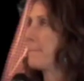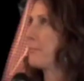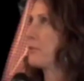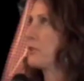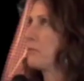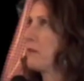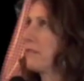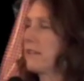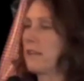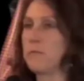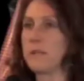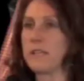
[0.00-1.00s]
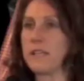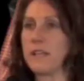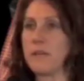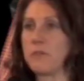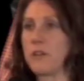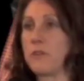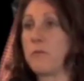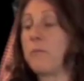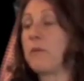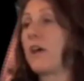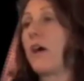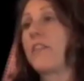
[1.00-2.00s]
which month did I begin? I'm trying to
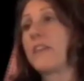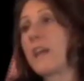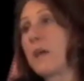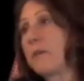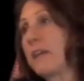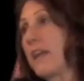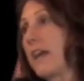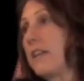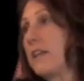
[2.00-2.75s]
remember now. I think I began